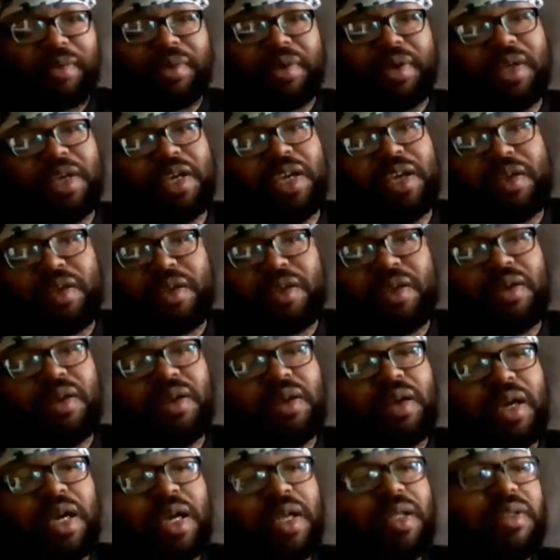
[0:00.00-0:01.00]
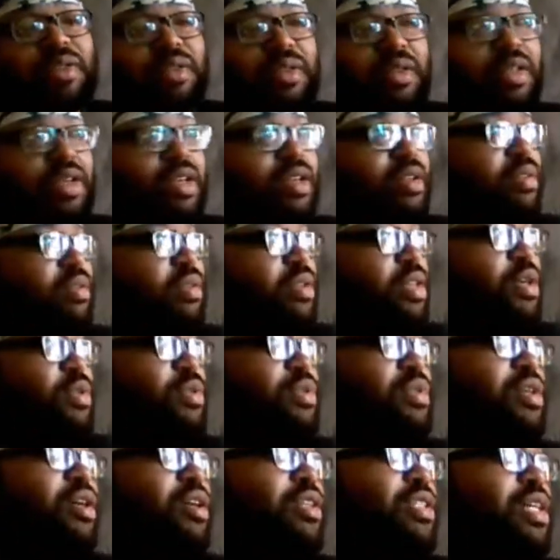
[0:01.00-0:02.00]
I mean, he uh, I, he, he was
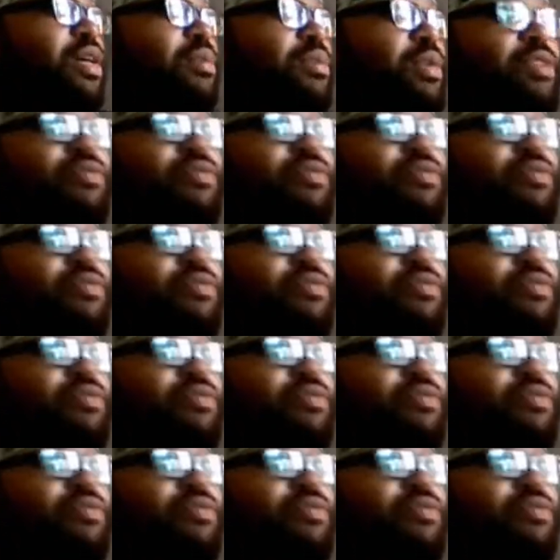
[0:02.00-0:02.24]
the all-time leading